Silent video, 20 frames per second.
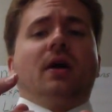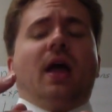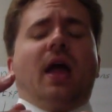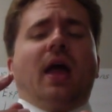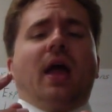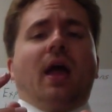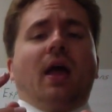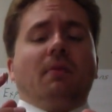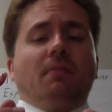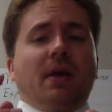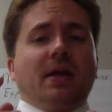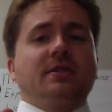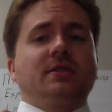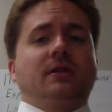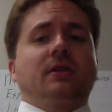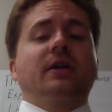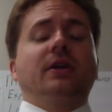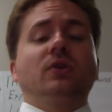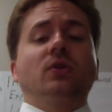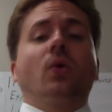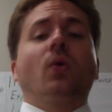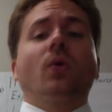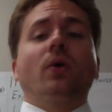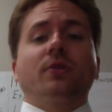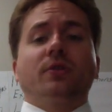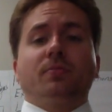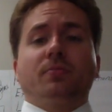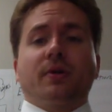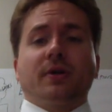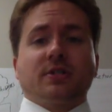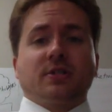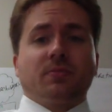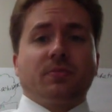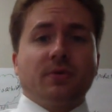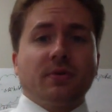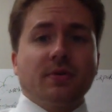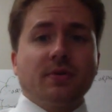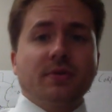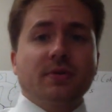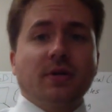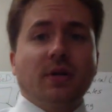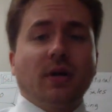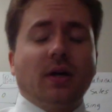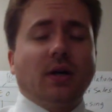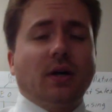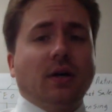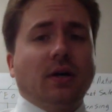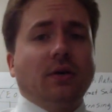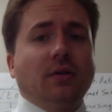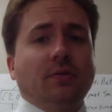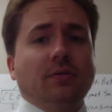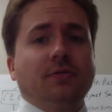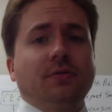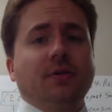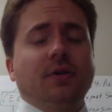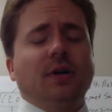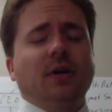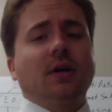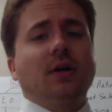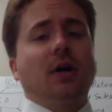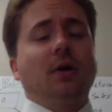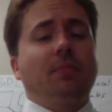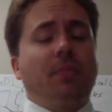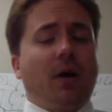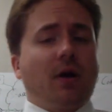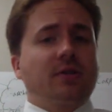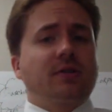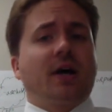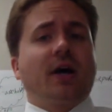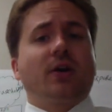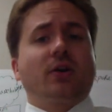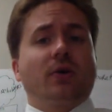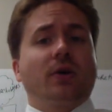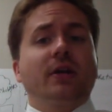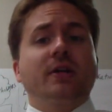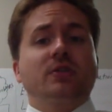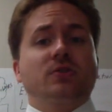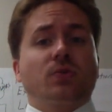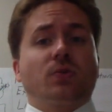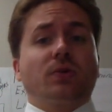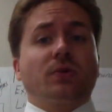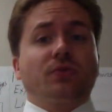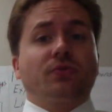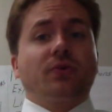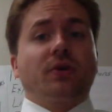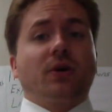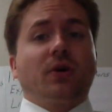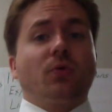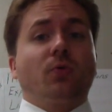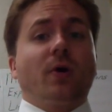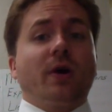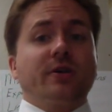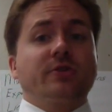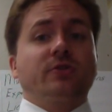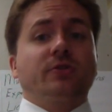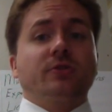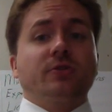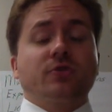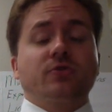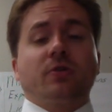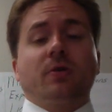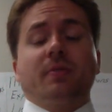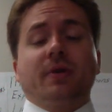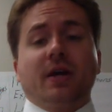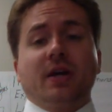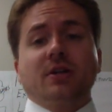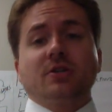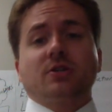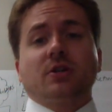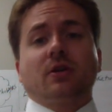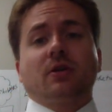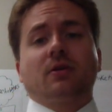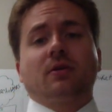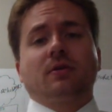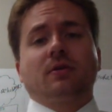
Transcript: and basically ignore the principles of apartheid or any sort of racial discrimination.